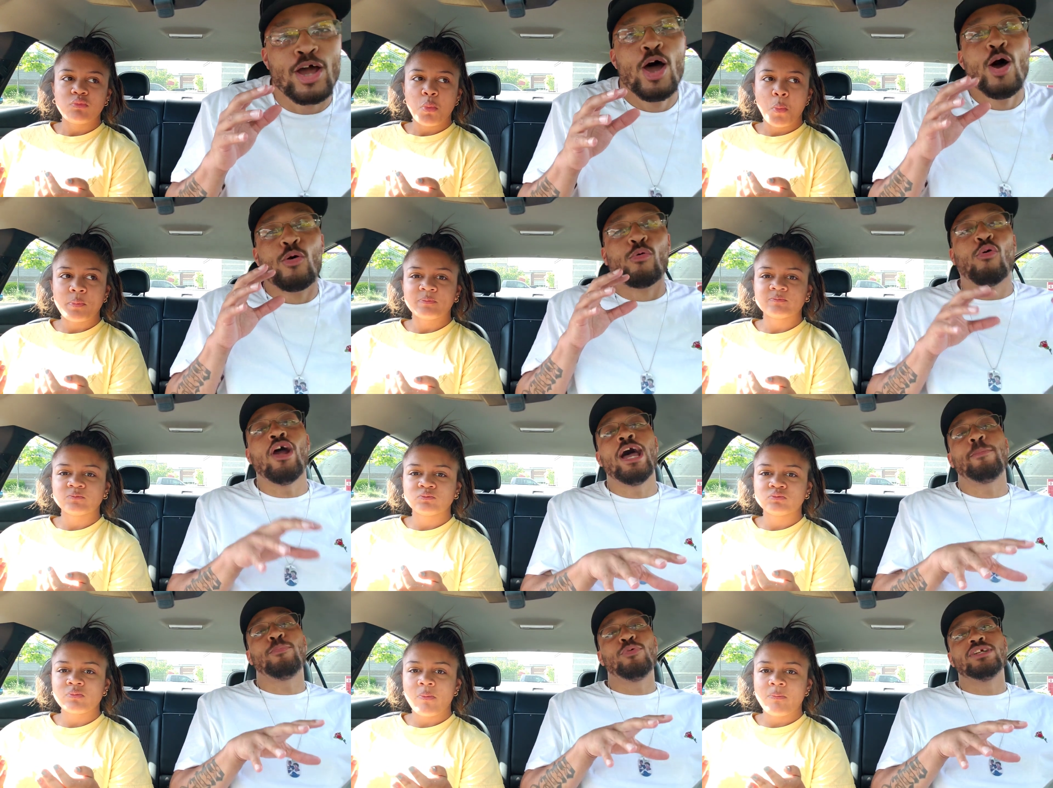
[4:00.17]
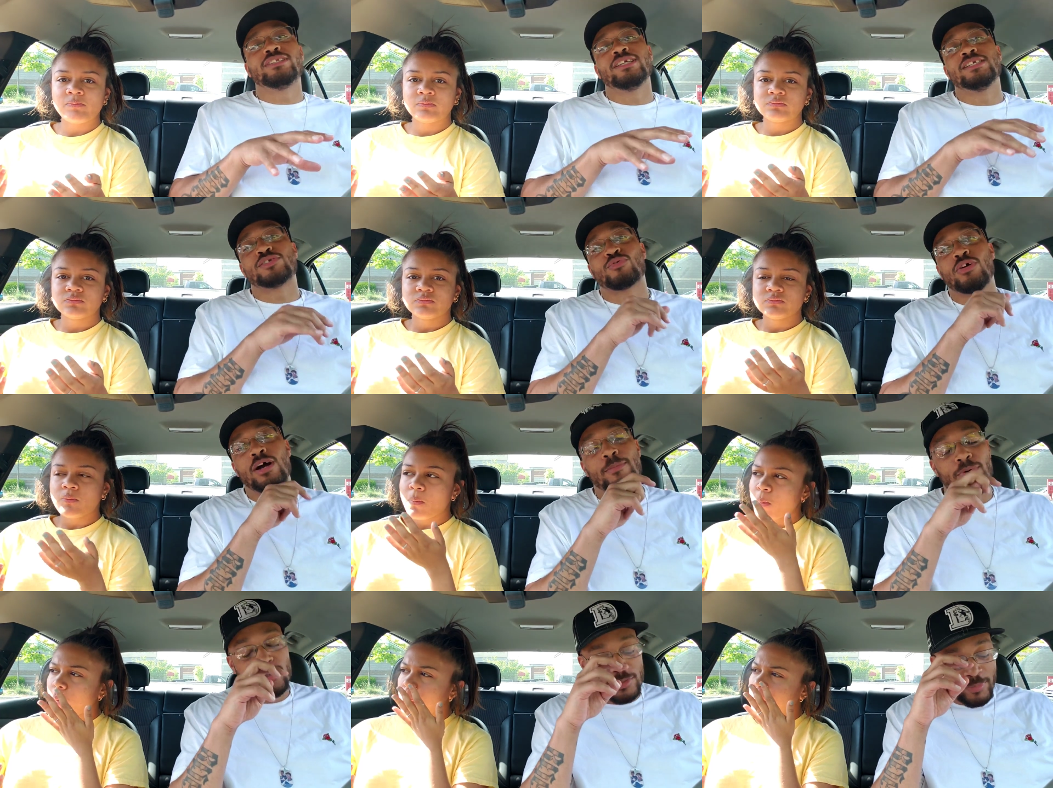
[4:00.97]
Speaker 1: a good rap with
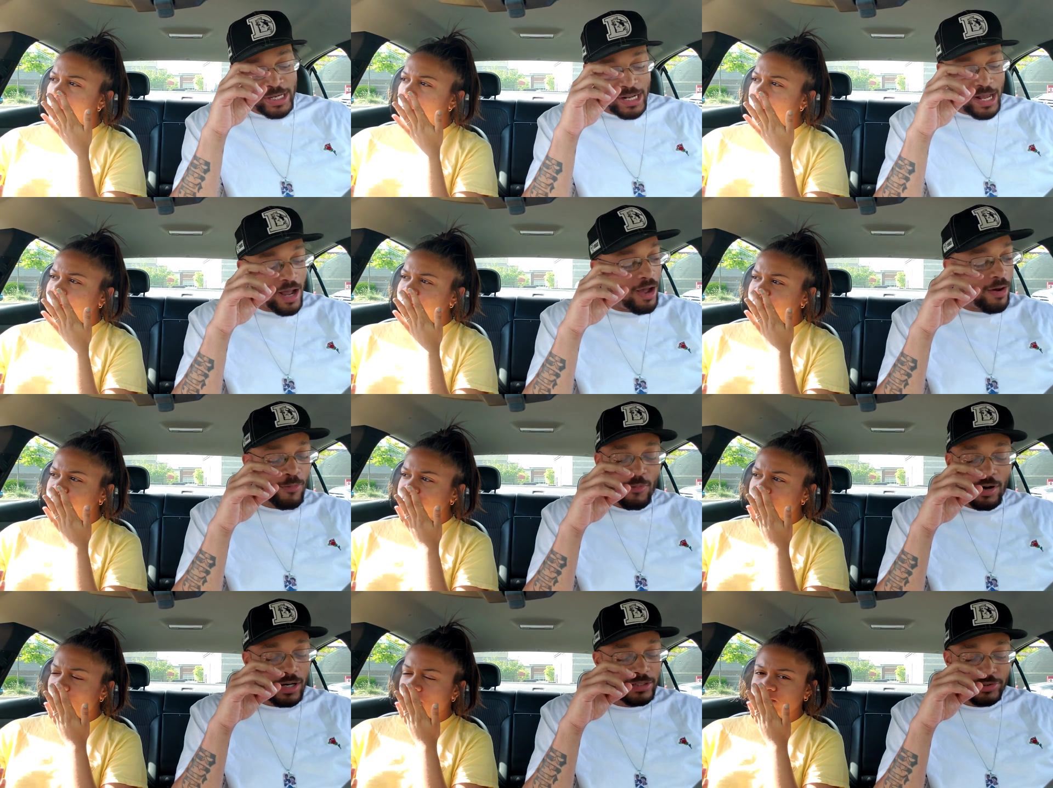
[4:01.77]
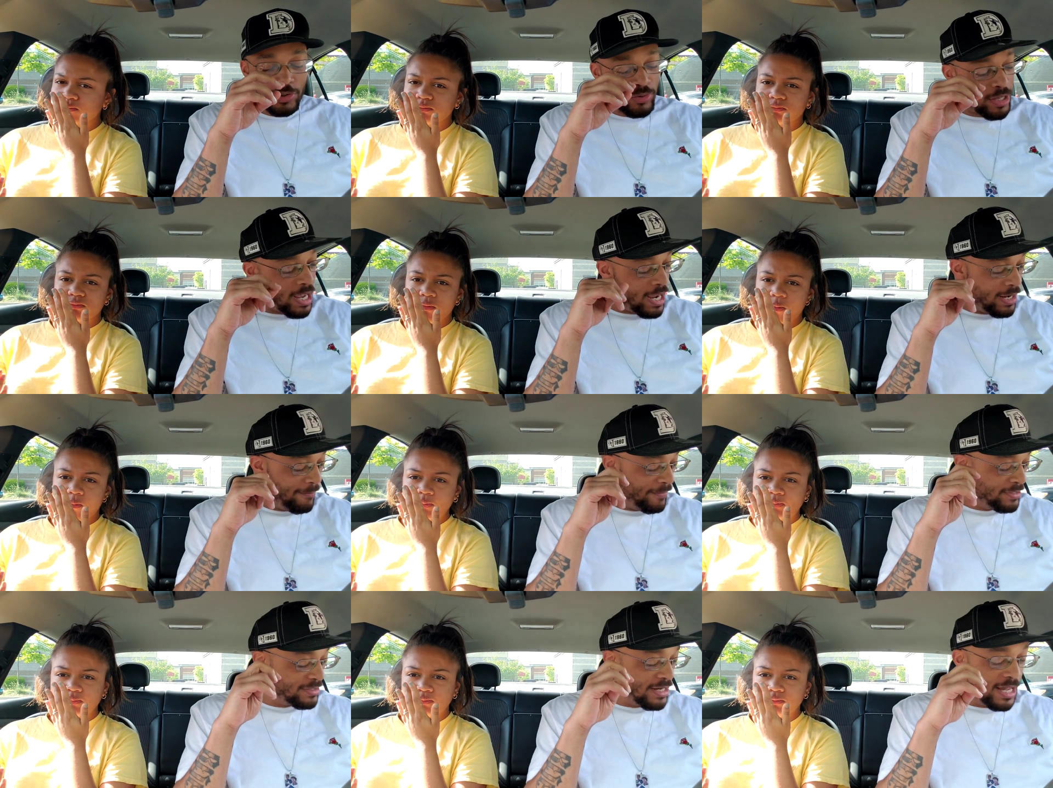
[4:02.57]
these crumbles, man. I don't want to
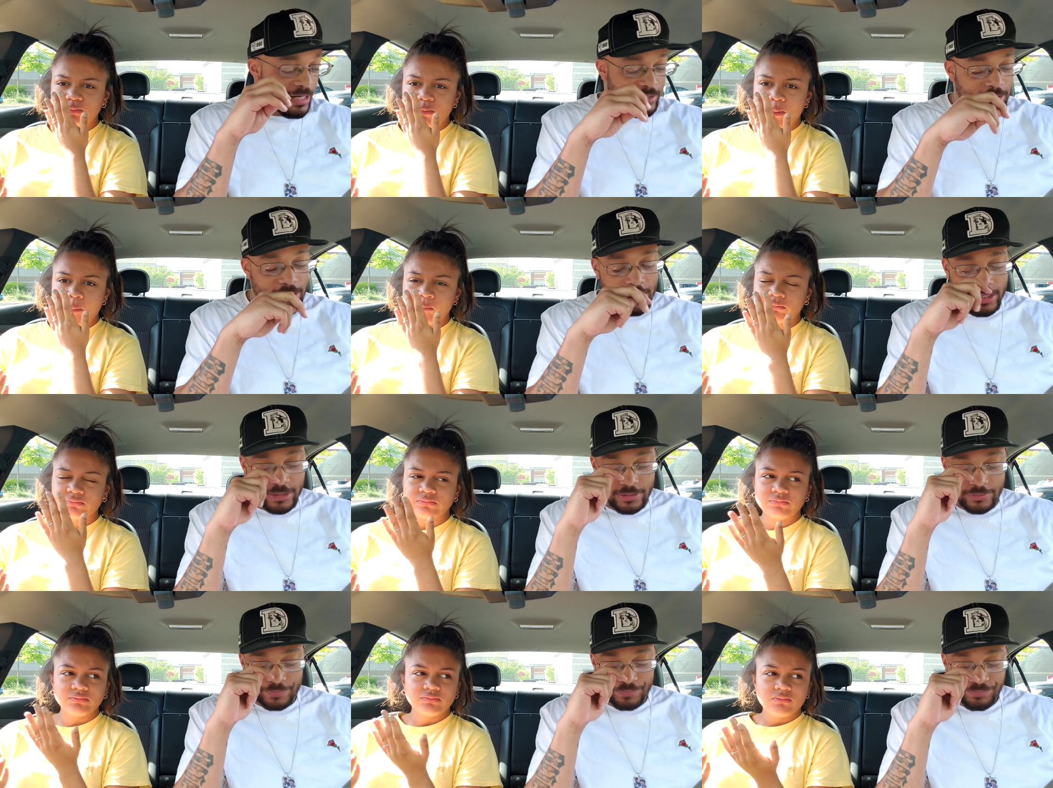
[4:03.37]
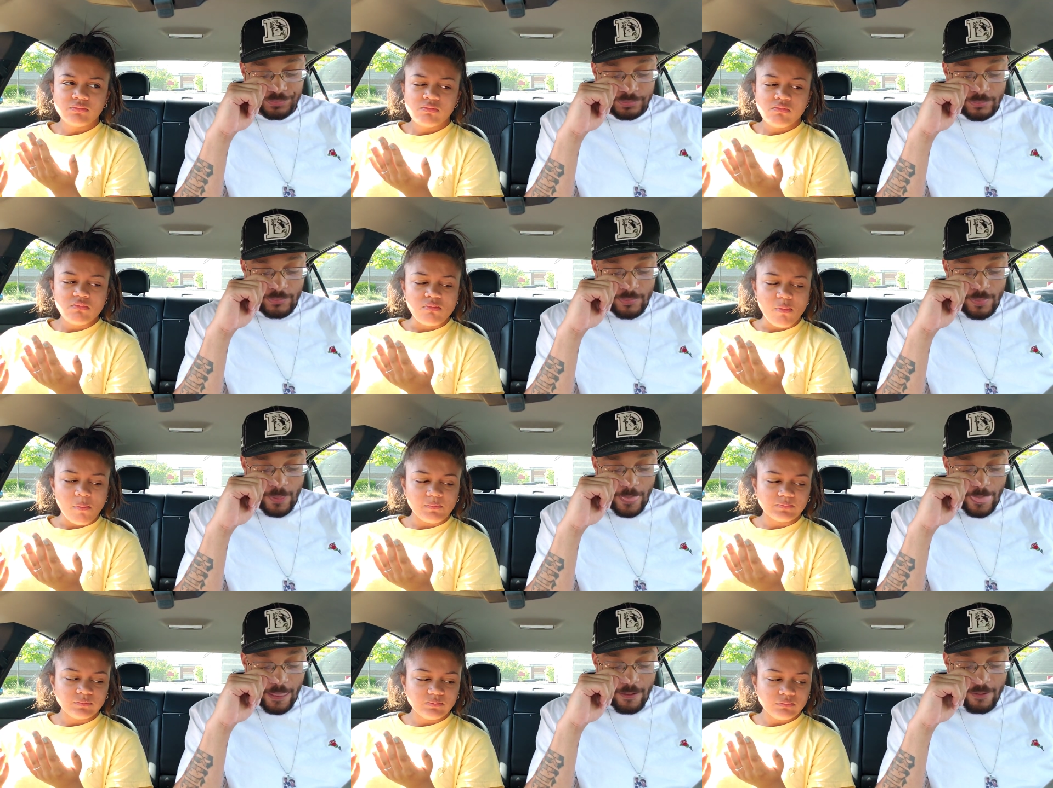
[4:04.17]
do that if it's not good.
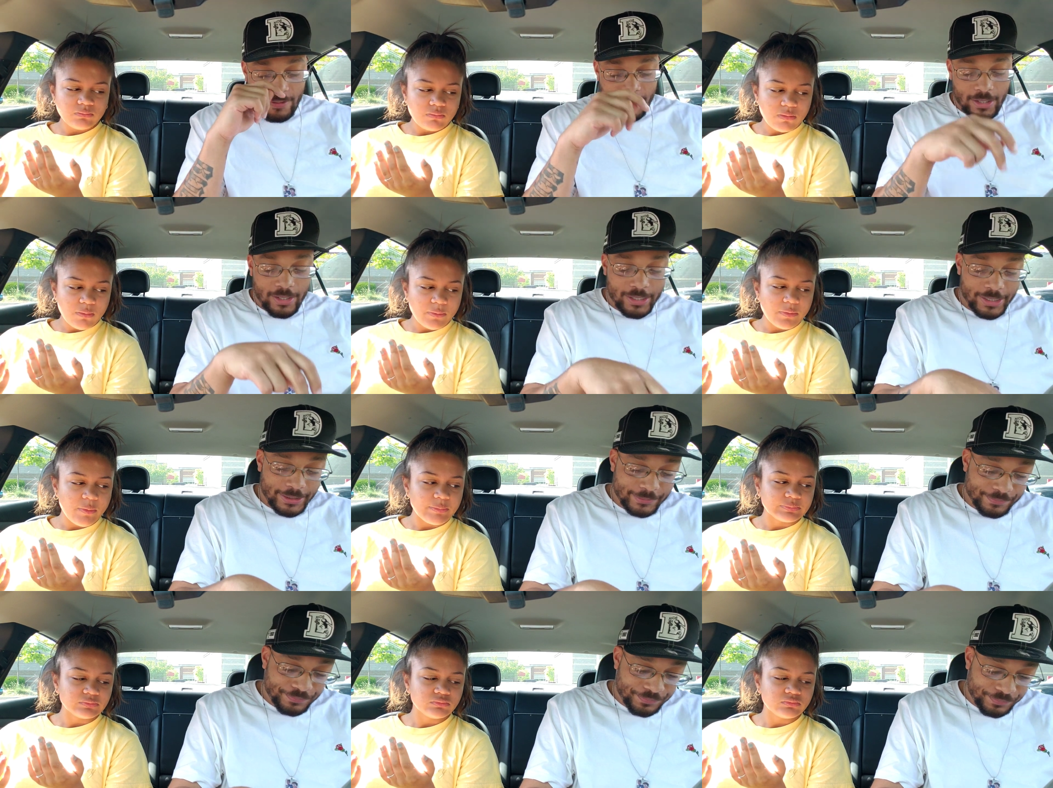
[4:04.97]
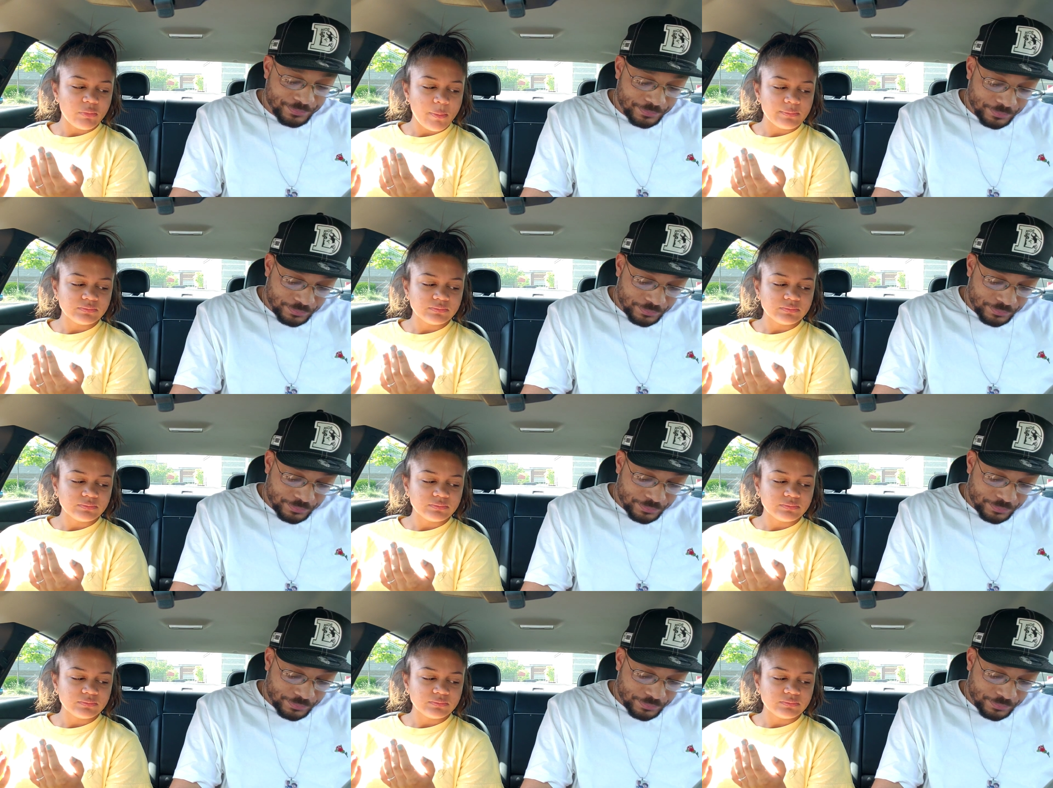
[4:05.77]
All right.